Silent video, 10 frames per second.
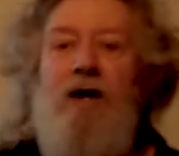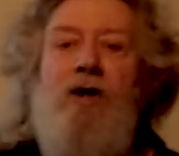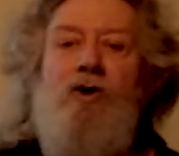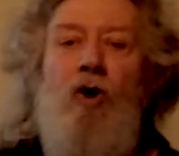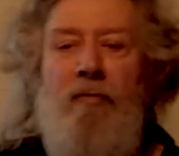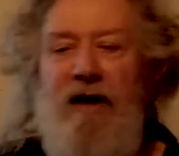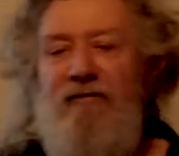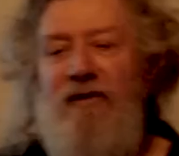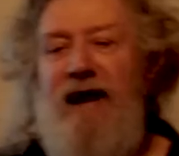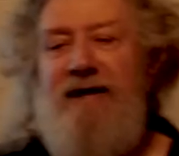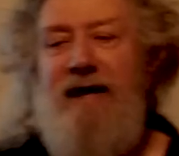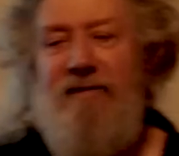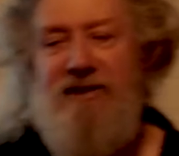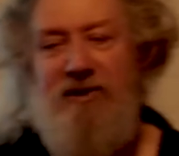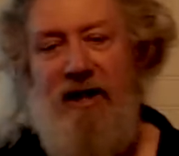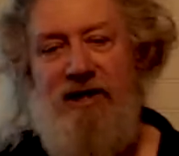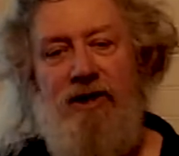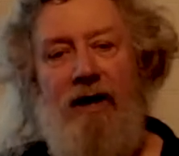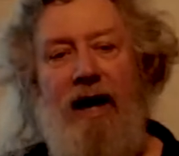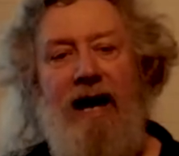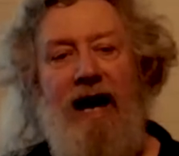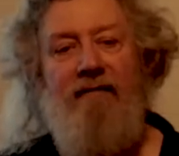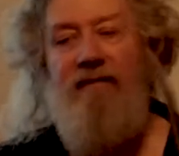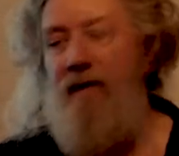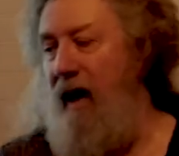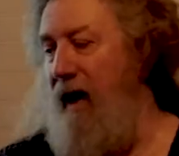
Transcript: Normally for that demonstration, I have